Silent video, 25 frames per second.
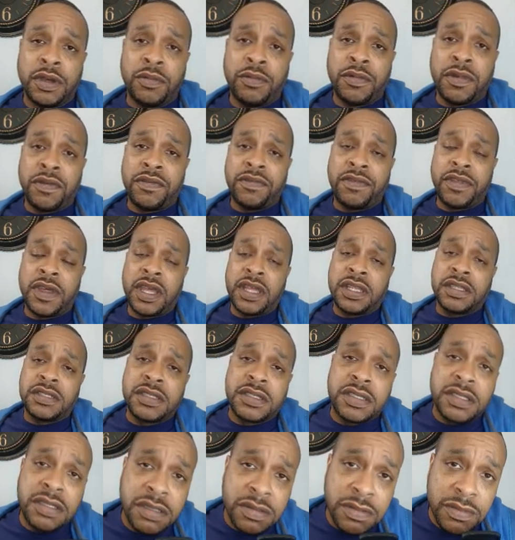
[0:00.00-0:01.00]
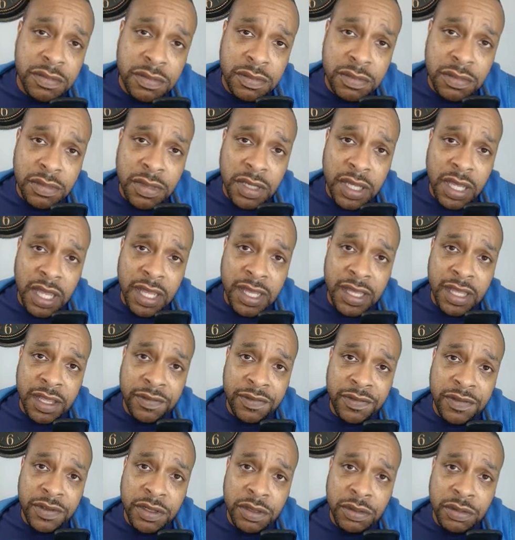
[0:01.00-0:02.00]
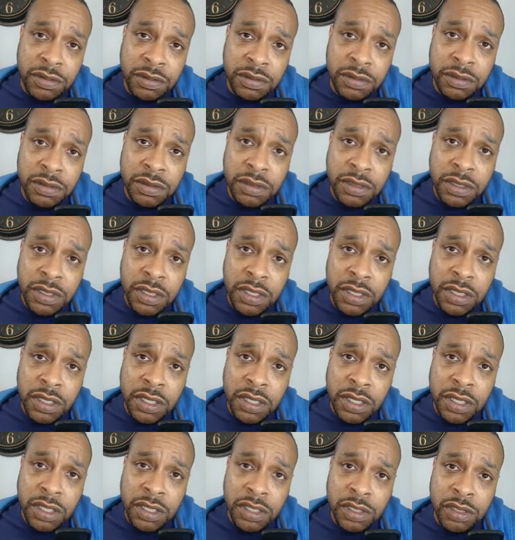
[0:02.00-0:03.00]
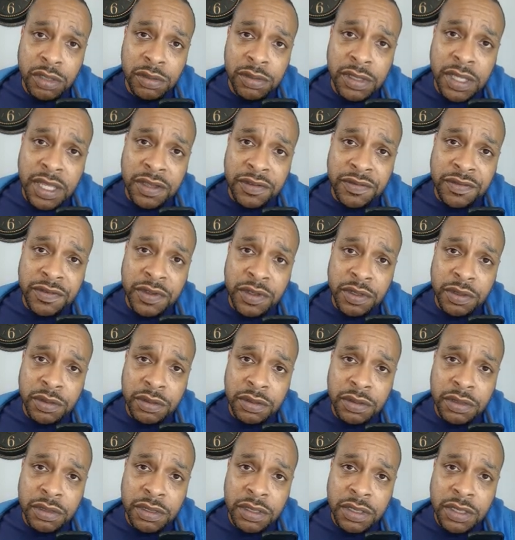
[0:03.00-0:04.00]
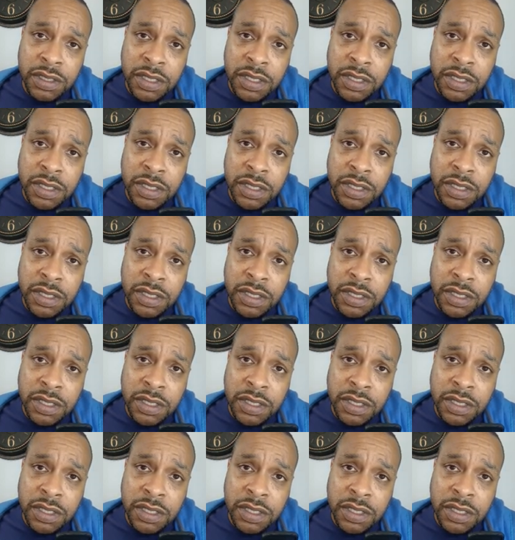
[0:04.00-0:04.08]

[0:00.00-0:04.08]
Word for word: With that, I love you. You love you.